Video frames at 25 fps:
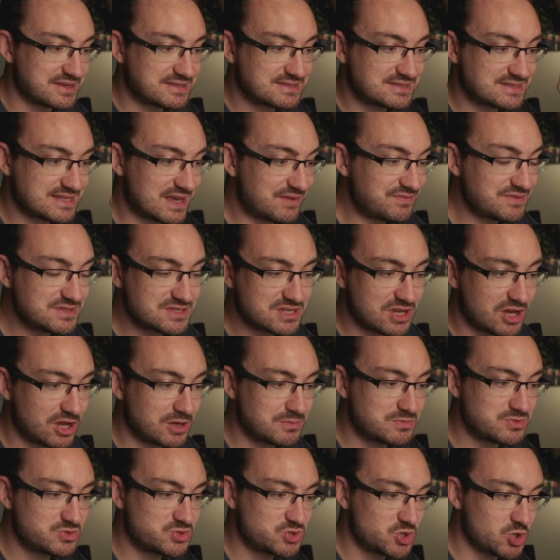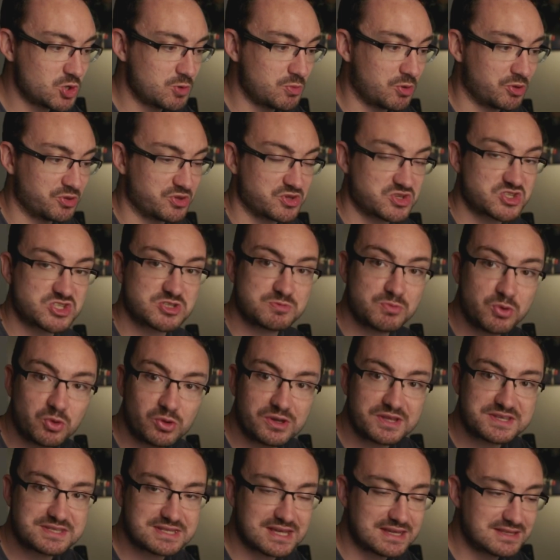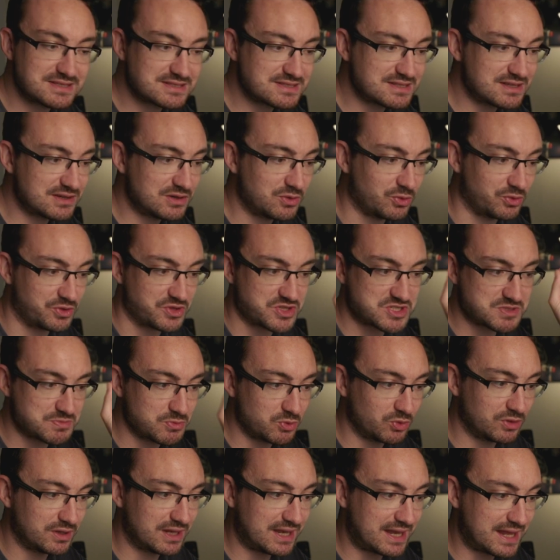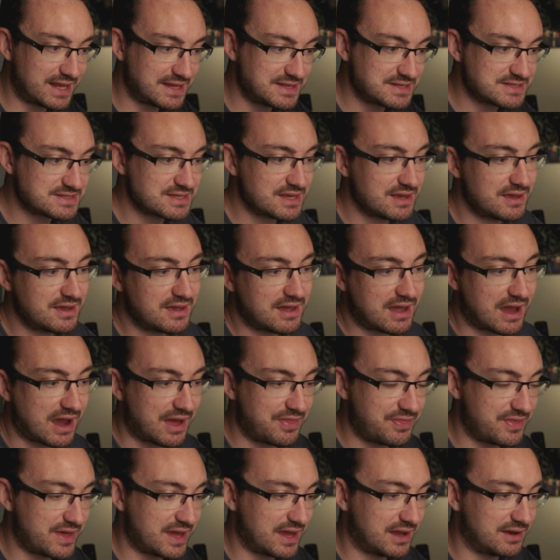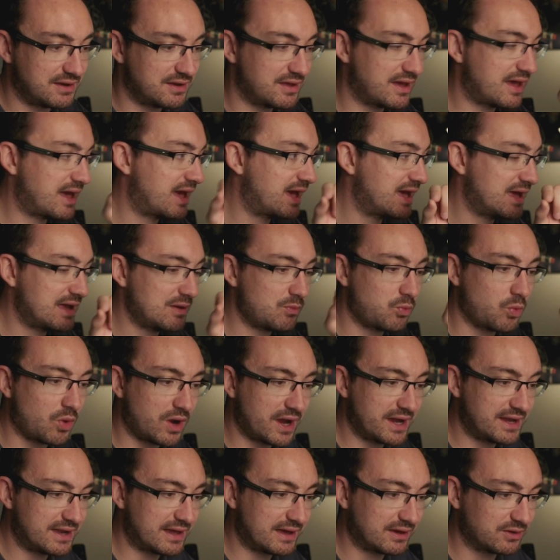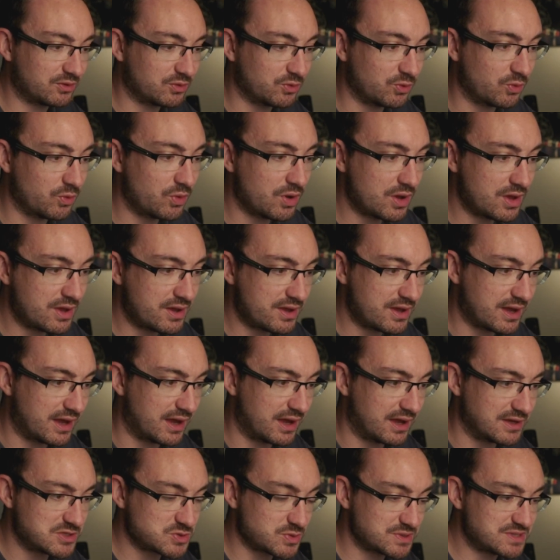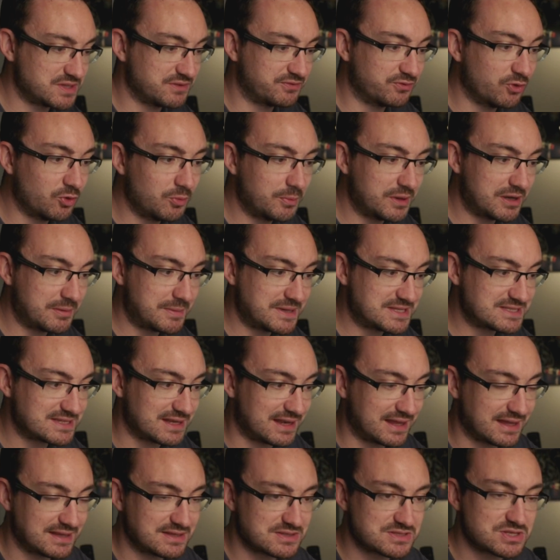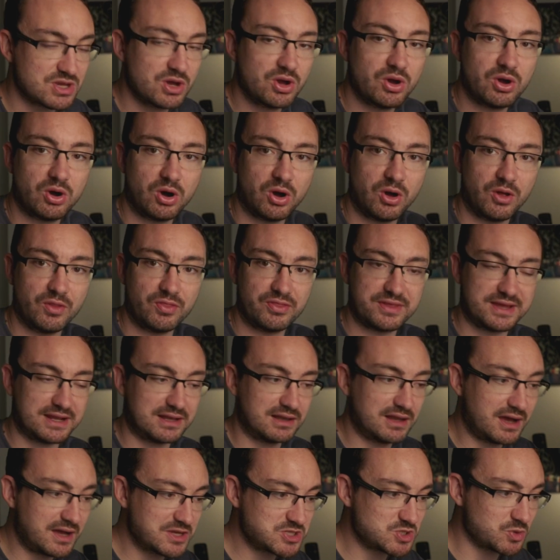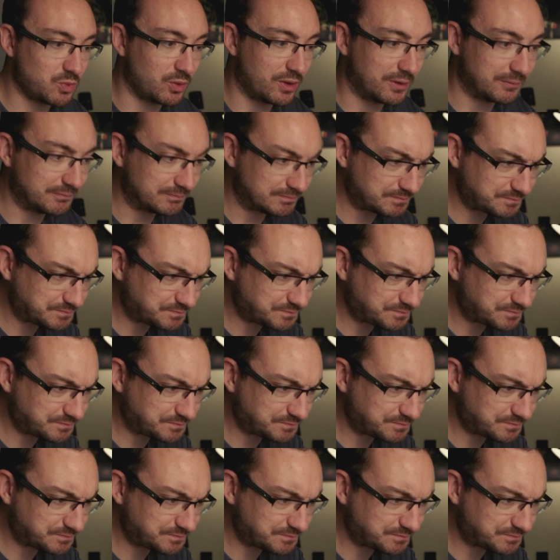7x zoom on the smaller sensor or the smaller lens, and then a wide angle 24mm lens on the larger one.